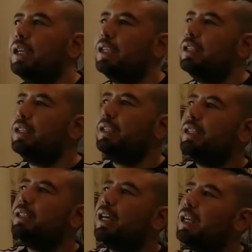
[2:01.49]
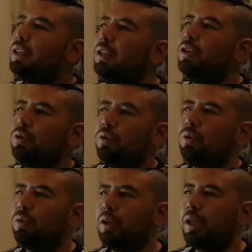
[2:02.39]
In this slide,
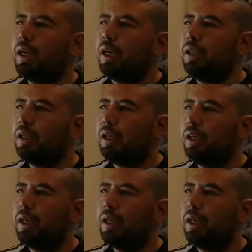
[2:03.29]
you can